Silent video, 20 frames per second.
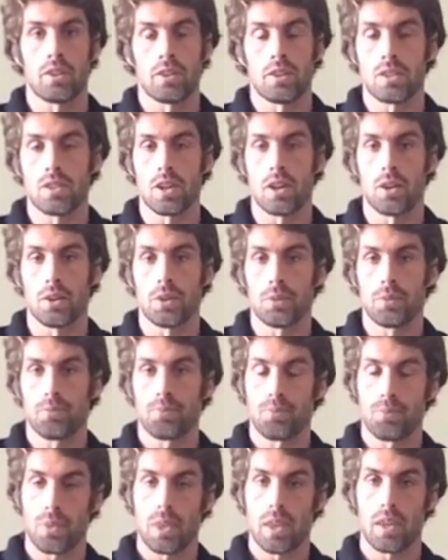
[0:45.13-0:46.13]
So
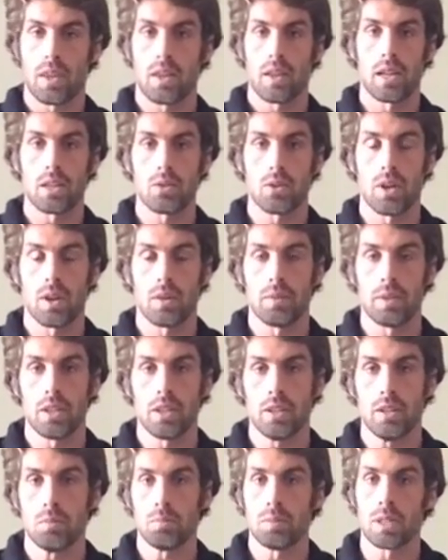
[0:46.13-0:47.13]
that's why I'm
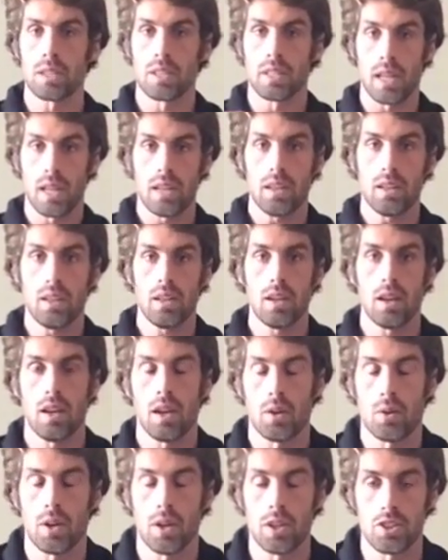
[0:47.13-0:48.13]
here. But today I
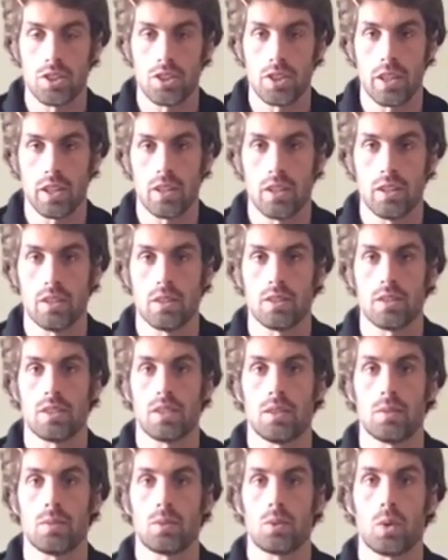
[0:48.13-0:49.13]
want to share
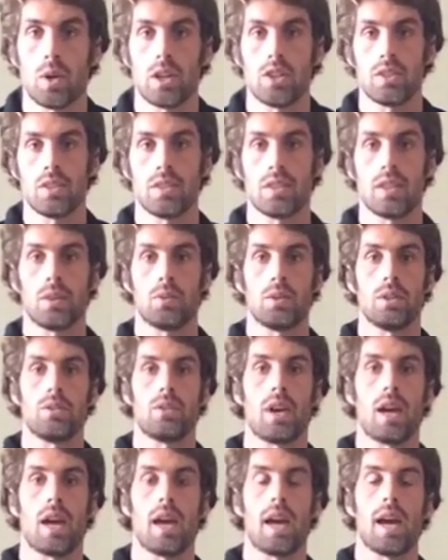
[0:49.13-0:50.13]
some questions that we've
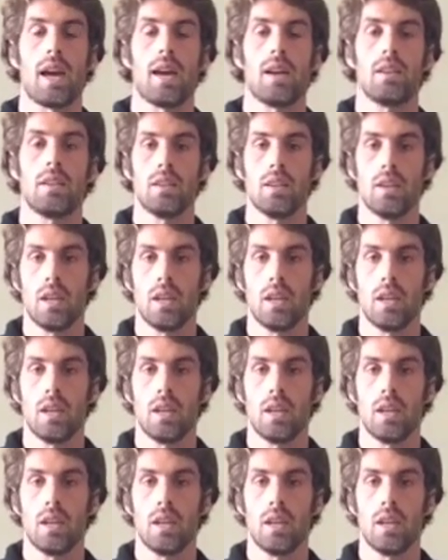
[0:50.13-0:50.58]
had.